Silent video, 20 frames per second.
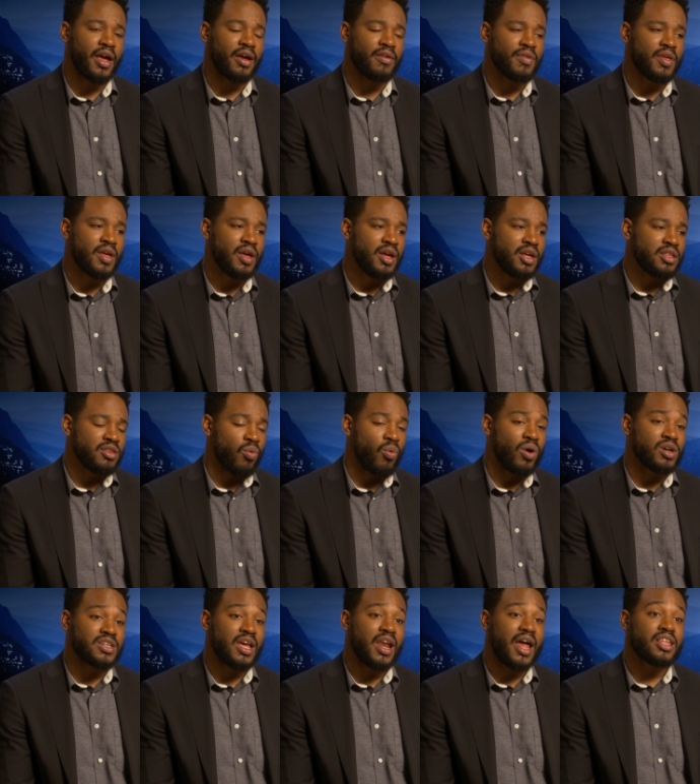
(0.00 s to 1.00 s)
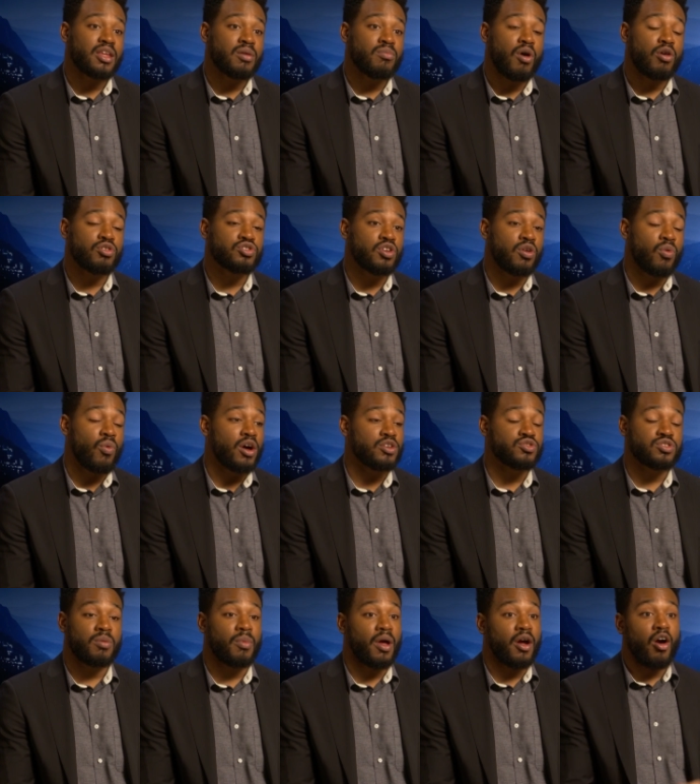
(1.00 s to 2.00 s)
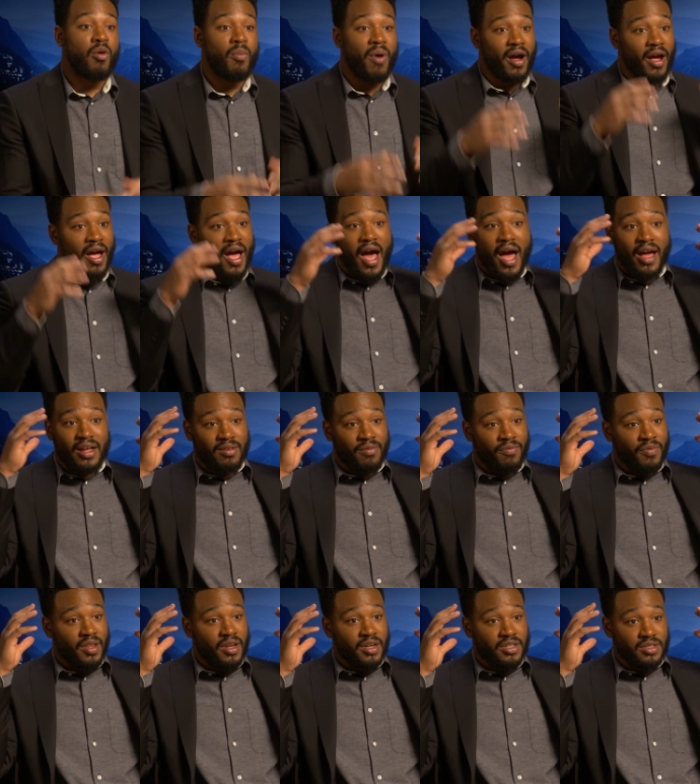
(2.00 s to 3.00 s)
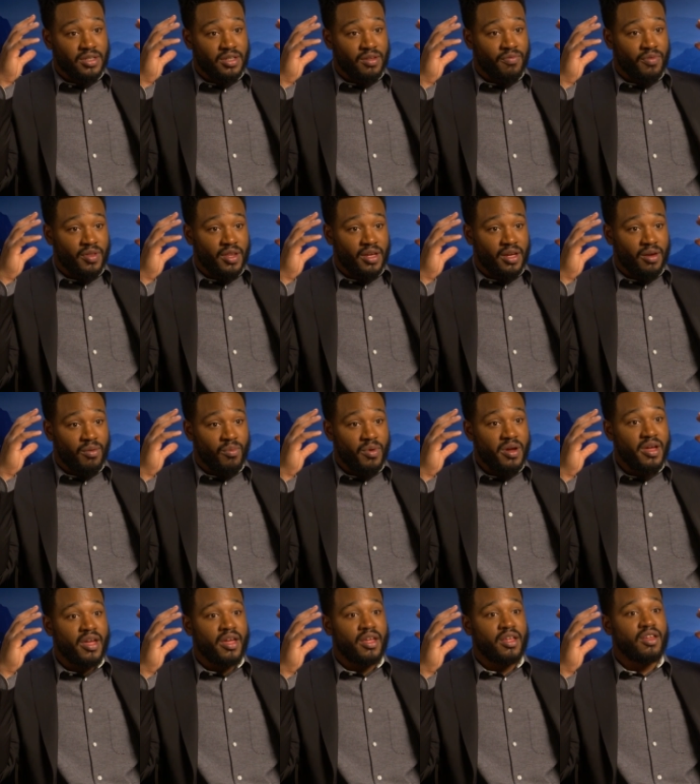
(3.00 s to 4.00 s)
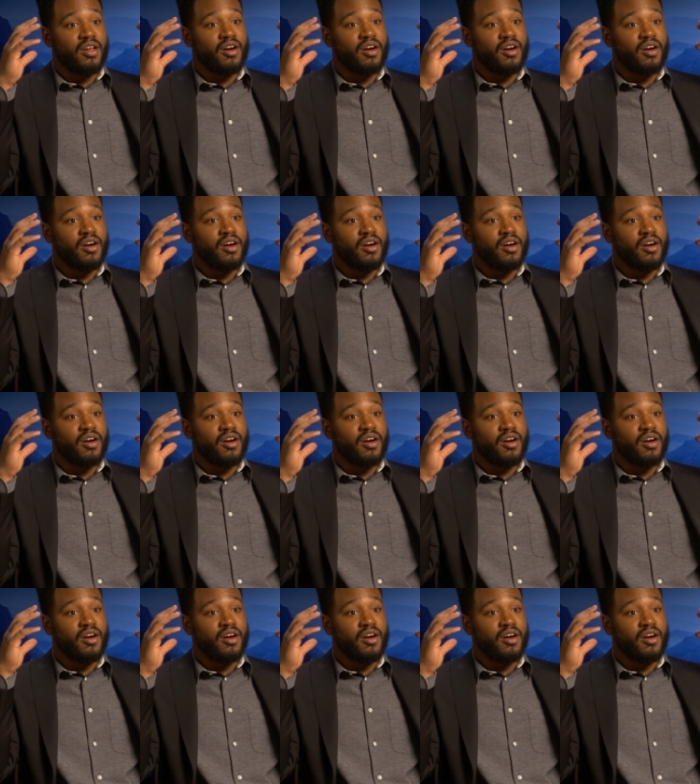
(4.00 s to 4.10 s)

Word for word: like the ones I like the most are the ones when I'm like, oh my God, the villain is, the villain could win.